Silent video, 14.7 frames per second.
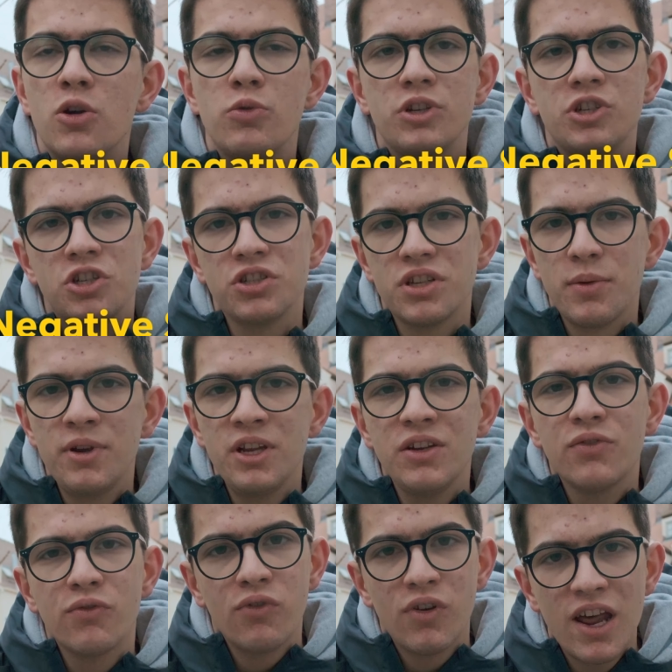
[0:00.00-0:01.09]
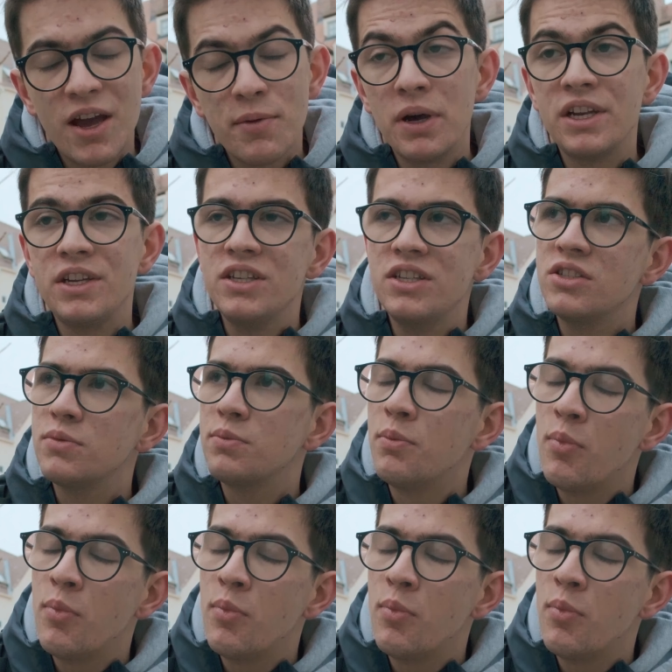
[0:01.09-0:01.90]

which is a bit flat but is